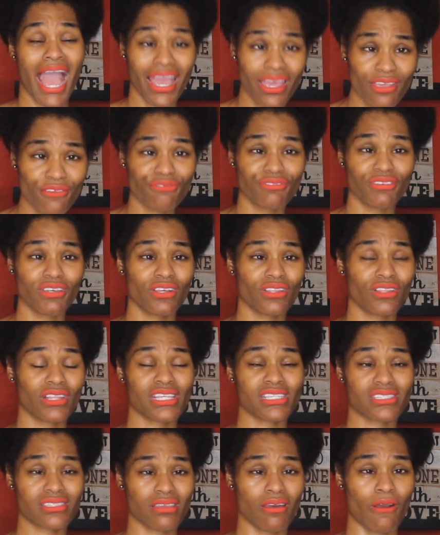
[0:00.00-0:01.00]
I
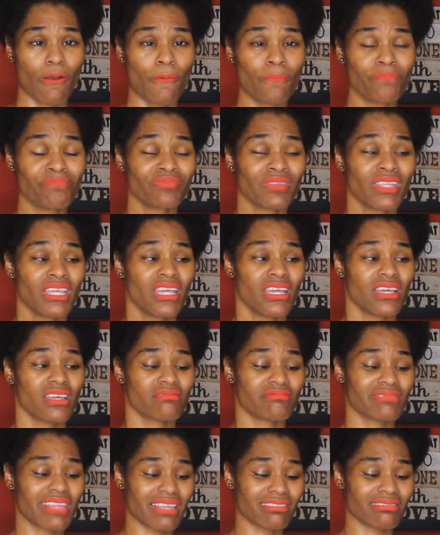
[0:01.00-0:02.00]
feel as though
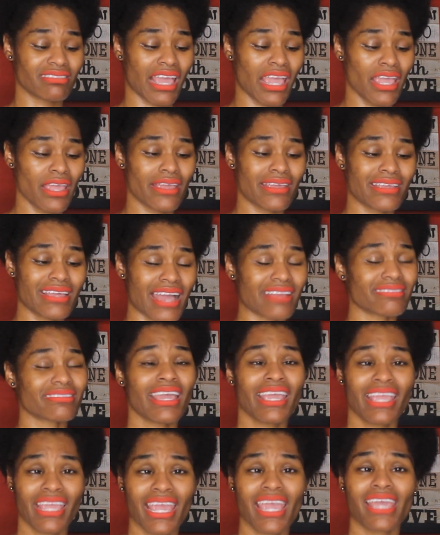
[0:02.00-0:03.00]
that they
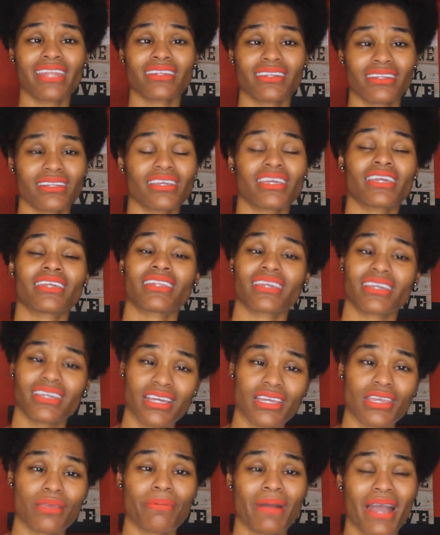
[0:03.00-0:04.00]
got their hand in the, in
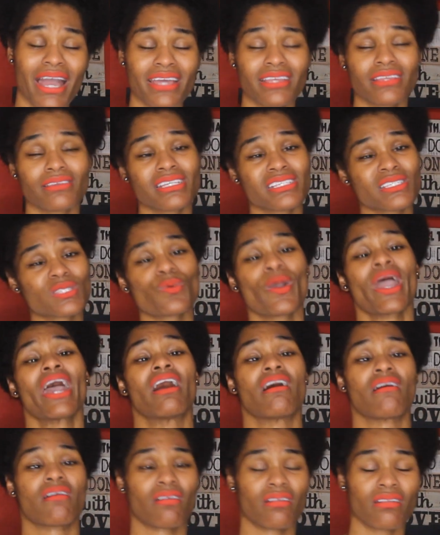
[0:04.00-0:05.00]
the cookie pot as
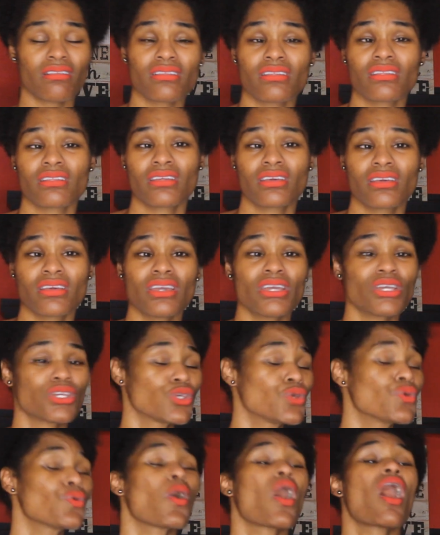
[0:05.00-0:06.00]
well.
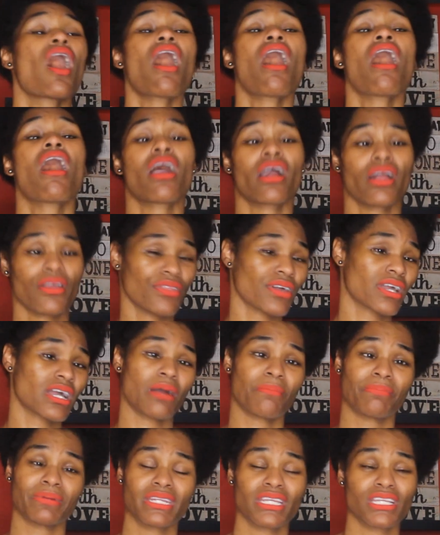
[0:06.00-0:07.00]
You are
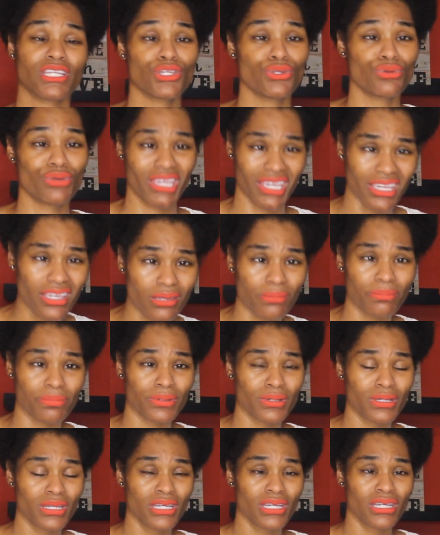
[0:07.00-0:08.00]
the company you
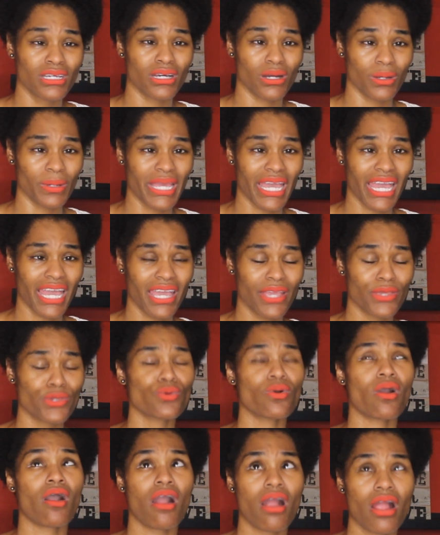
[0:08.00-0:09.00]
keep,
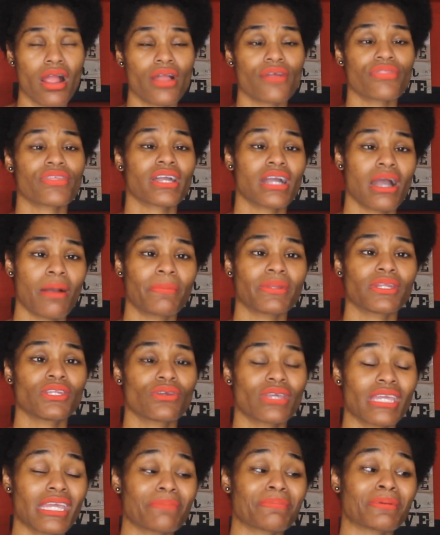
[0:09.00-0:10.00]
Okay, you are the
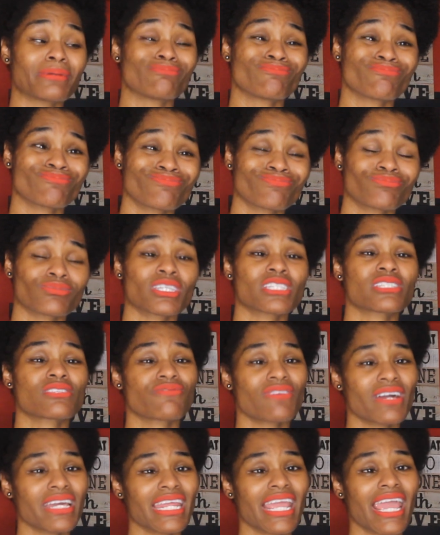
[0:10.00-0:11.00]
company you keep it.
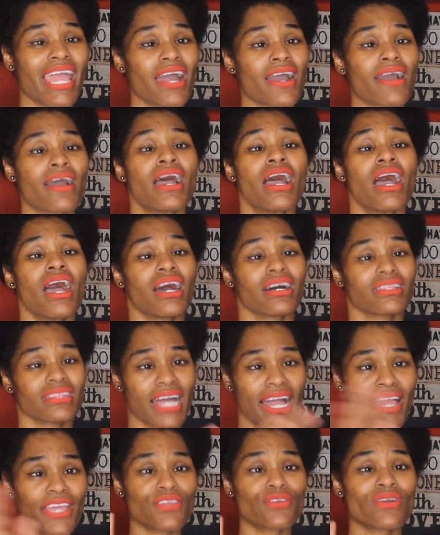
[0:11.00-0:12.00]
Mm, it's funny how
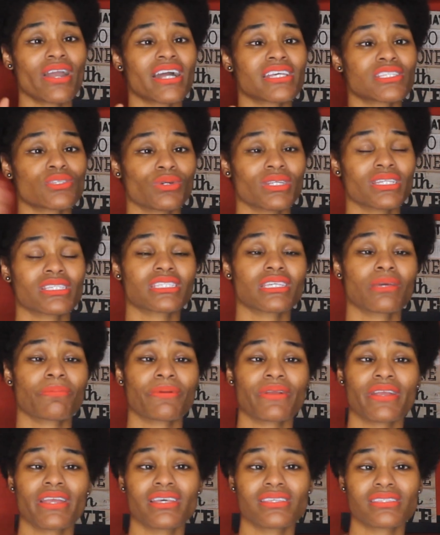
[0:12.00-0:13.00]
a lot of you guys want to
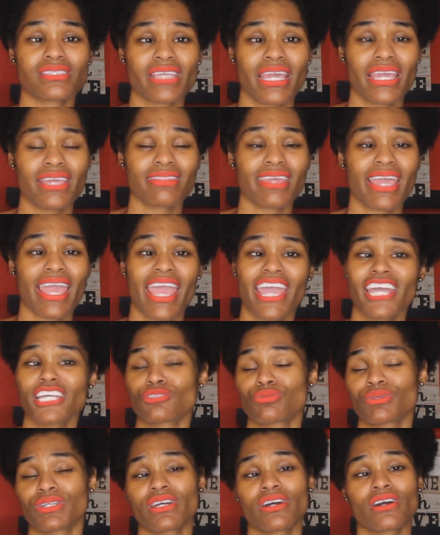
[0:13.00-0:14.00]
sit here and say
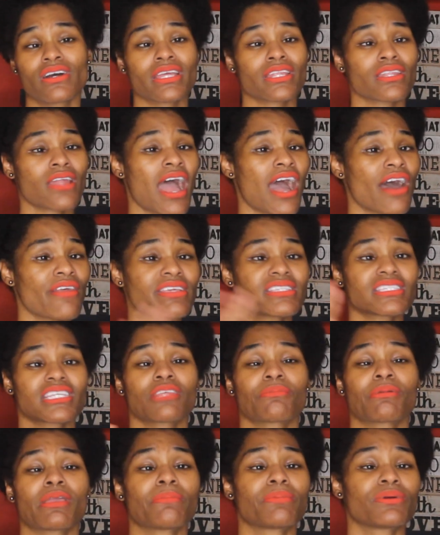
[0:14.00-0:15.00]
that Azriel and all
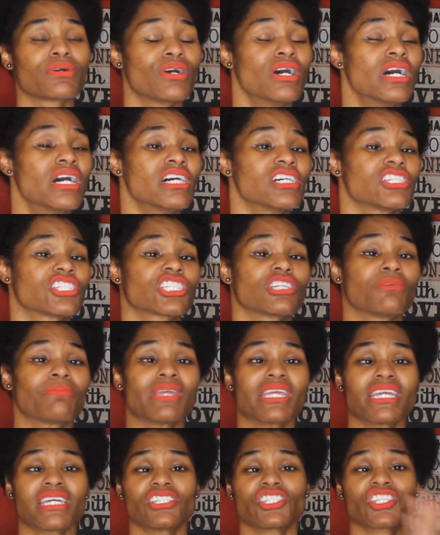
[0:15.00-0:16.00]
these other people
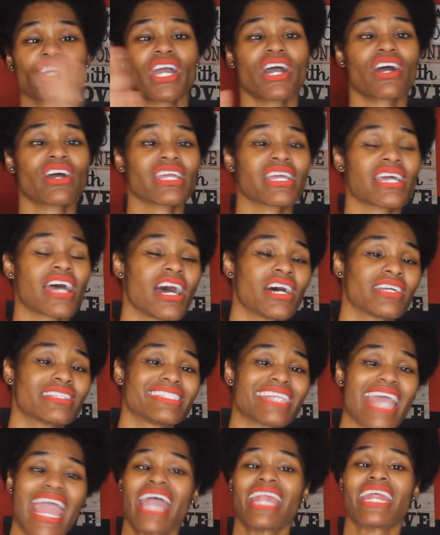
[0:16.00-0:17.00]
should be in jail,
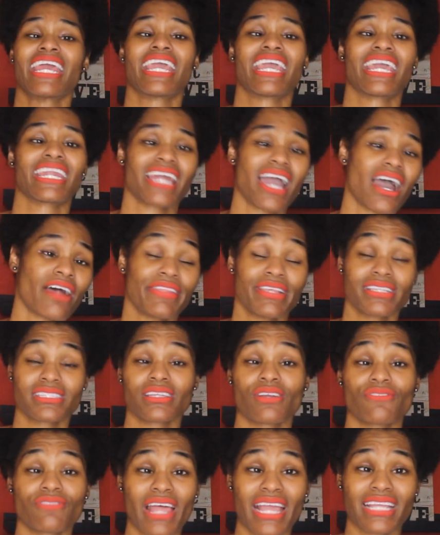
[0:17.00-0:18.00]
her daddy and all
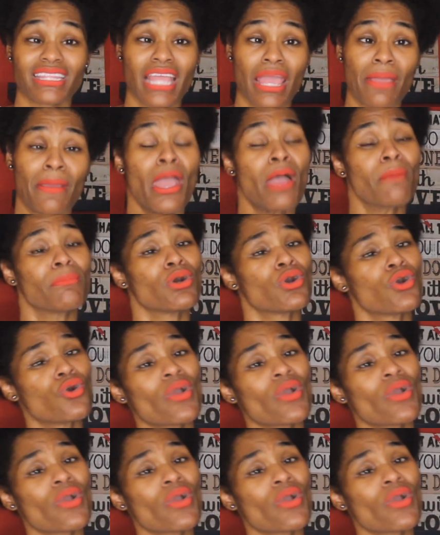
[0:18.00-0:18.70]
this stuff like that.